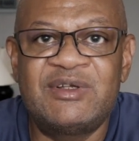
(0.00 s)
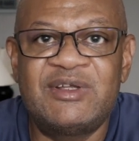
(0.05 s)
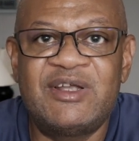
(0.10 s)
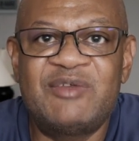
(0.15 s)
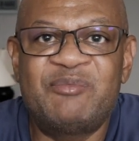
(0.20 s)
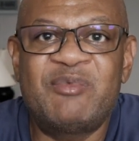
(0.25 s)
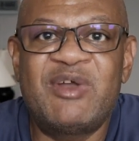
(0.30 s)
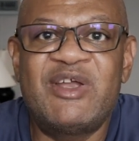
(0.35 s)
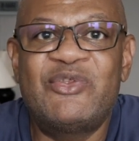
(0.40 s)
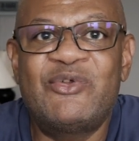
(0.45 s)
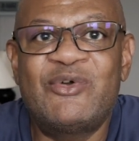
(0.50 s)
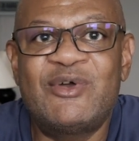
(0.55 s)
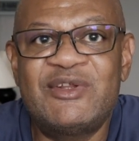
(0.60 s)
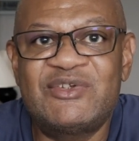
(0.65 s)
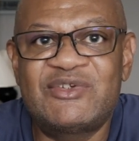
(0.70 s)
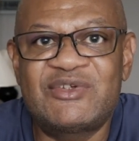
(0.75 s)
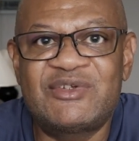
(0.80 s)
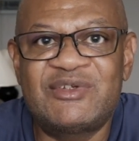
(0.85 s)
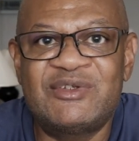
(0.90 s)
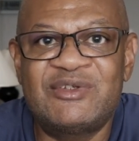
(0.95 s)
Here's my
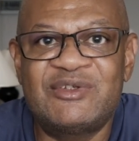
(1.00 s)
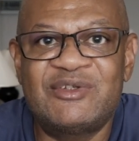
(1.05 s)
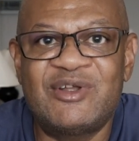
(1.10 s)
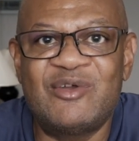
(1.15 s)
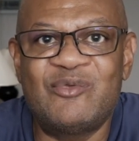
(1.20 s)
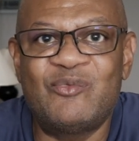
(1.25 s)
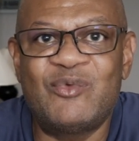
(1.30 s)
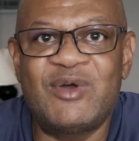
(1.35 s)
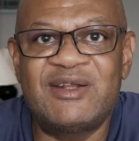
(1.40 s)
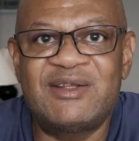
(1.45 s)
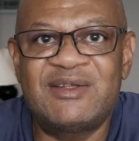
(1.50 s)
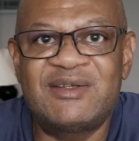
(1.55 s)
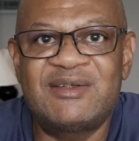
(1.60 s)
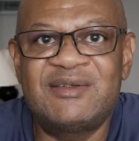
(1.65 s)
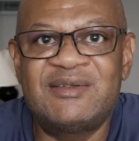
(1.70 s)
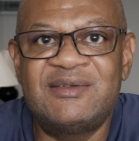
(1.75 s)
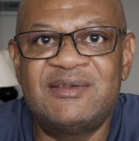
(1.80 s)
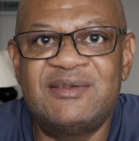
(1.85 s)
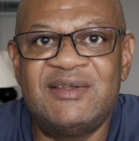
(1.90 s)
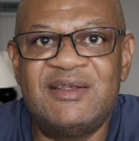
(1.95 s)
thoughts on
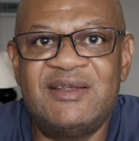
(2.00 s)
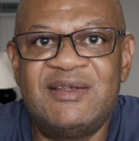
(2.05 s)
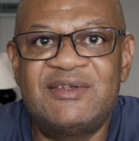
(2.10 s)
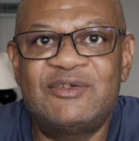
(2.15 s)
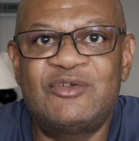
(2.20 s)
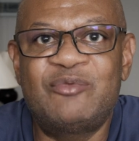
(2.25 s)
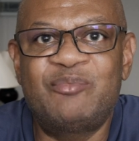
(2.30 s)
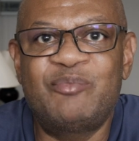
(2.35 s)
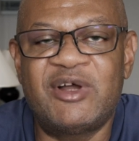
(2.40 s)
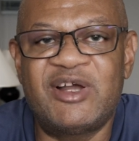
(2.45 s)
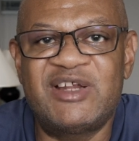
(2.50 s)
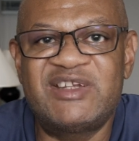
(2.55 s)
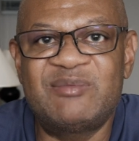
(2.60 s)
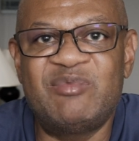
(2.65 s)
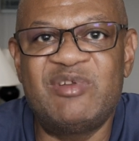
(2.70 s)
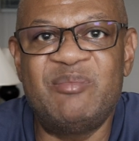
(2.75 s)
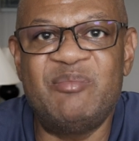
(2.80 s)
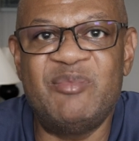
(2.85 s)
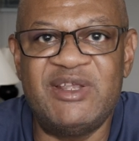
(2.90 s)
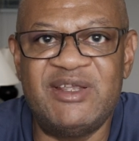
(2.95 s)
what these could
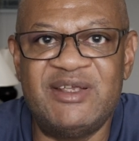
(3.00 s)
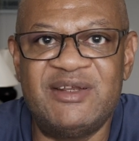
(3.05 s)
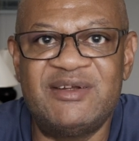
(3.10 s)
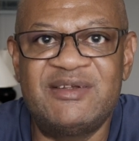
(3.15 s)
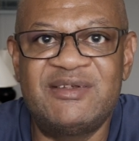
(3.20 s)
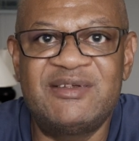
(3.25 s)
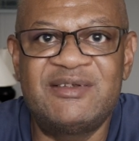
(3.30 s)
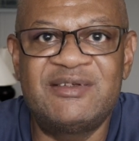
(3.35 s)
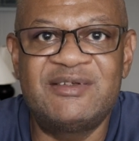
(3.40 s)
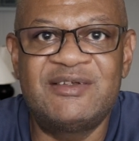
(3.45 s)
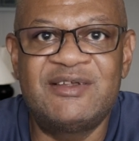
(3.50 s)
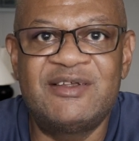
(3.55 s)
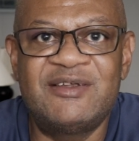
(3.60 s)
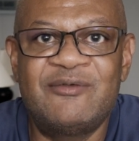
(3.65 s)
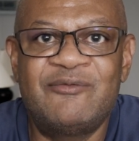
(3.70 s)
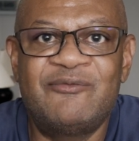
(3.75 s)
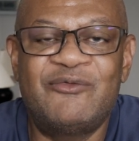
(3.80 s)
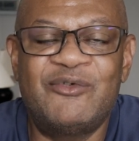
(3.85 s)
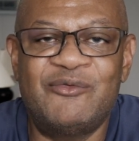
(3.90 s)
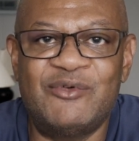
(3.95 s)
possibly mean
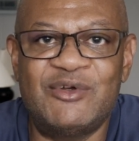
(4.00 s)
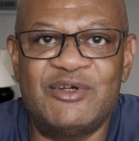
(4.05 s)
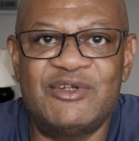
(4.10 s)
for